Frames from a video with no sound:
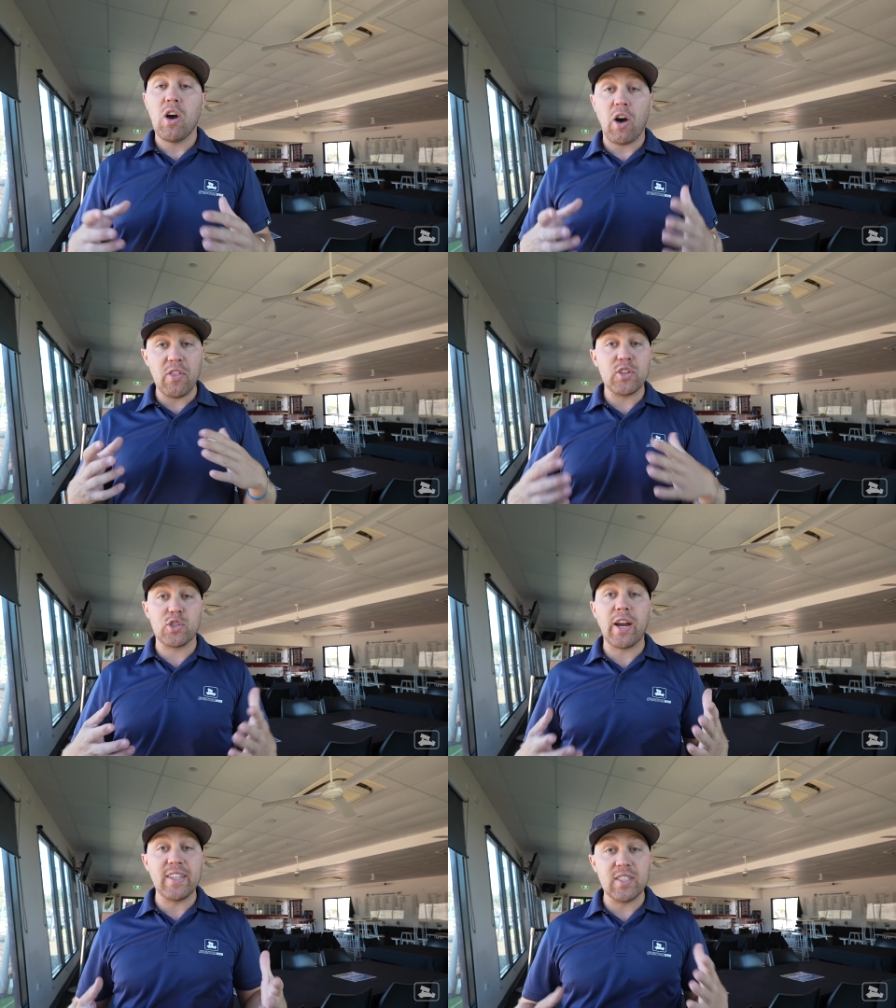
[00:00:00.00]
on the
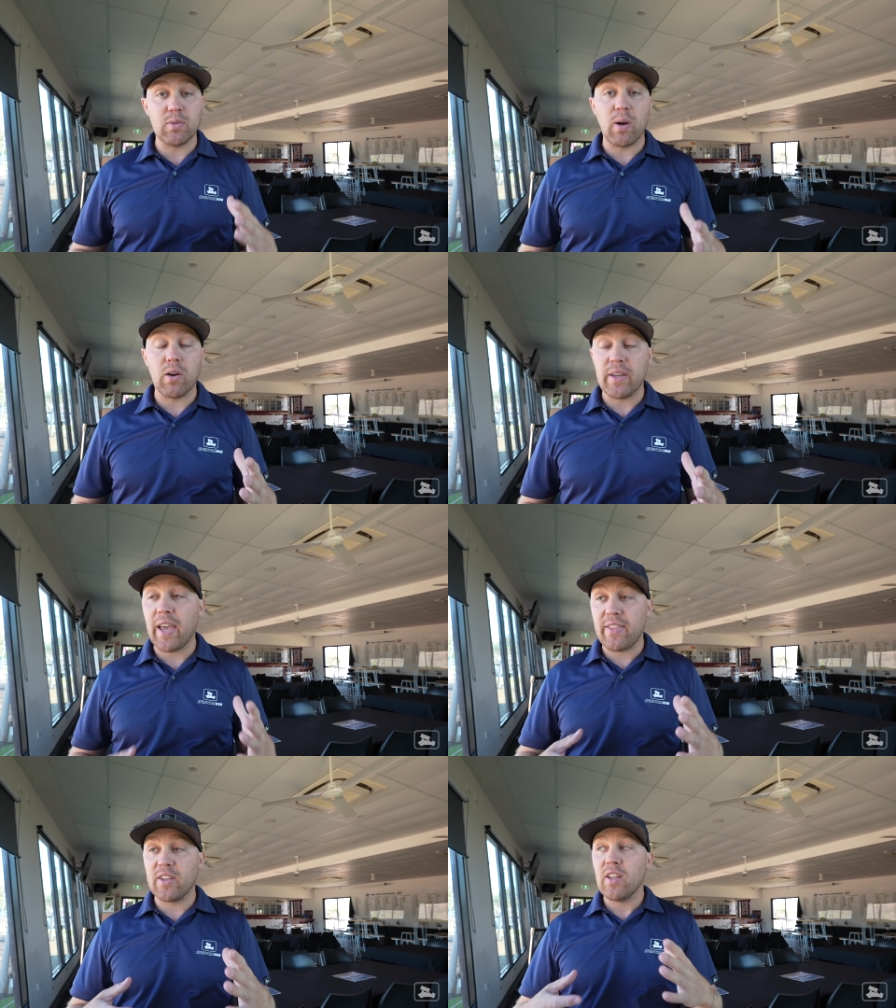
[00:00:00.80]
straights as well.
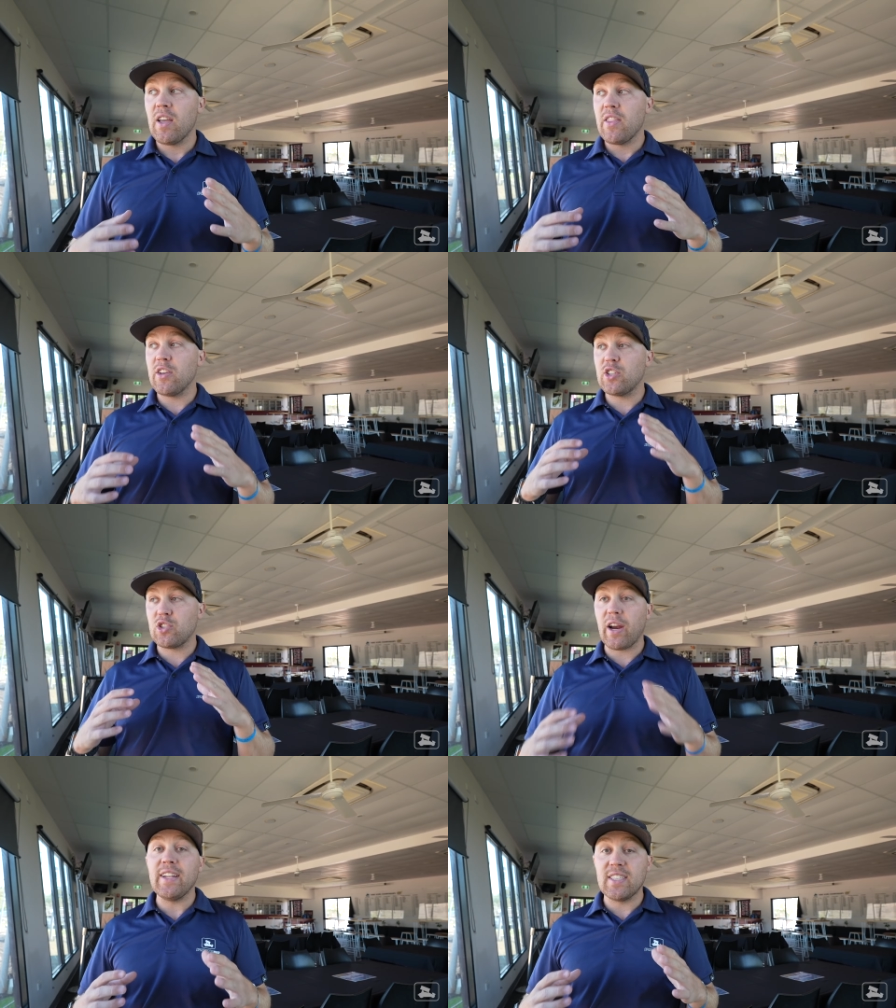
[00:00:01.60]
Yeah, the, the
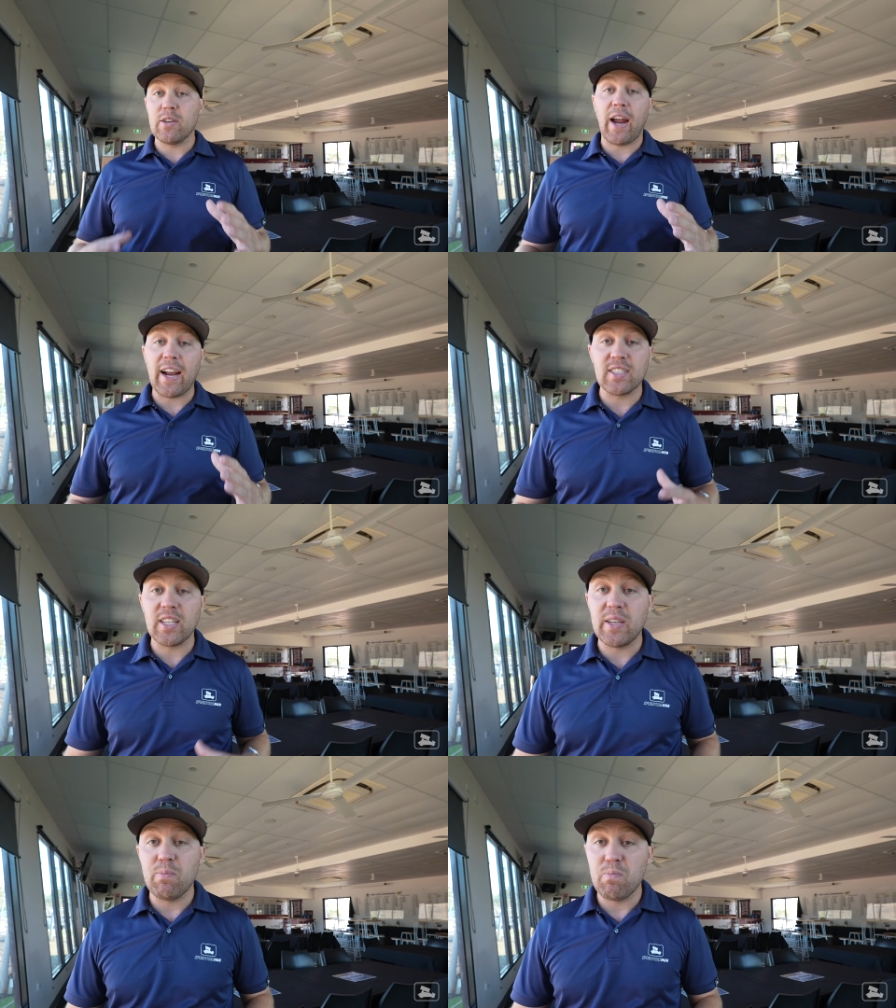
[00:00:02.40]
straights are
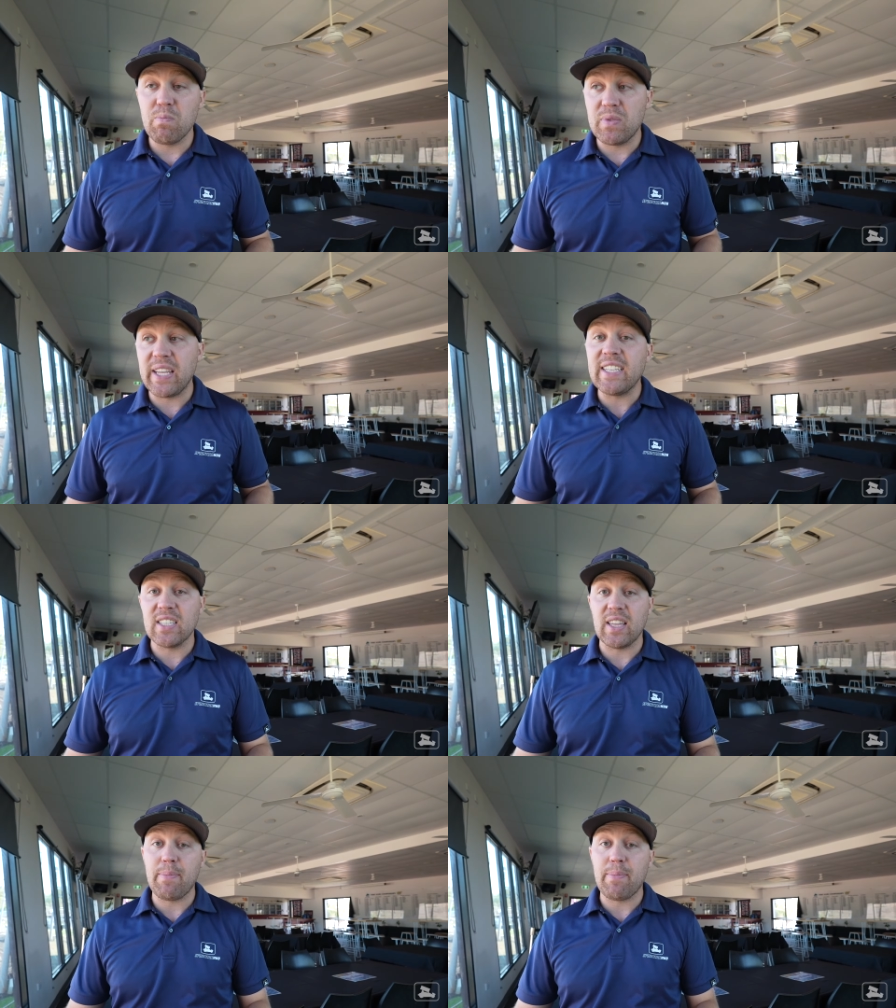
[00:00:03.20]
actually decently